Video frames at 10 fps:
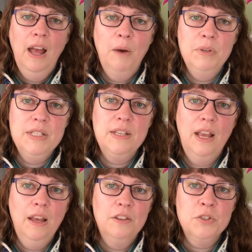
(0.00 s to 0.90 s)
would
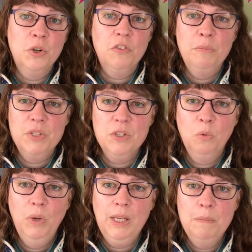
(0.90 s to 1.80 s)
say, a sort of Mr.
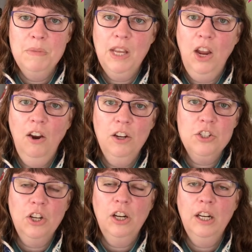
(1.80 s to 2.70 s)
Wickham
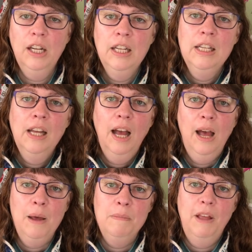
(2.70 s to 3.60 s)
character,
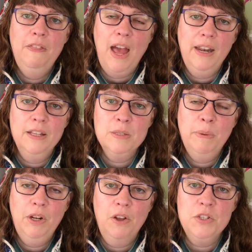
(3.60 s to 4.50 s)
and that has
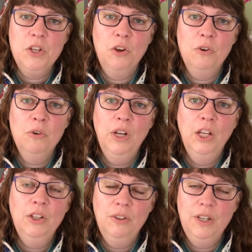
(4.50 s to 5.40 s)
been also
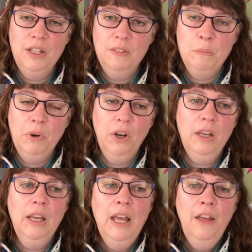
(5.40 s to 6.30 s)
included in the
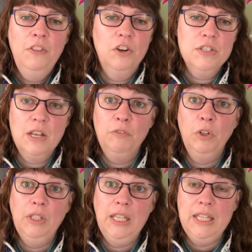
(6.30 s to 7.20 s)
book. There are
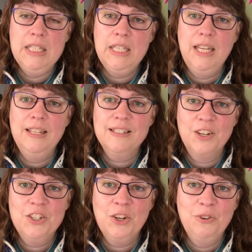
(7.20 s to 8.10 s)
several key scenes. I
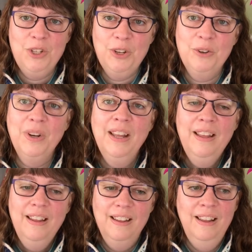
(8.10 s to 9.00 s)
showed you
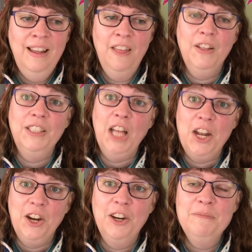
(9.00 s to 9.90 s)
the
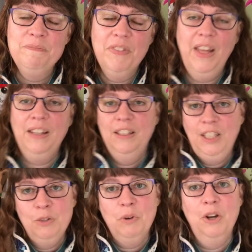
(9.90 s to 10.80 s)
letter that
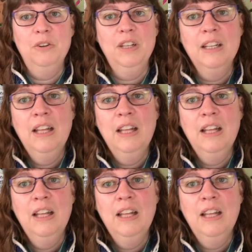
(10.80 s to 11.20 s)
Khalid wrote,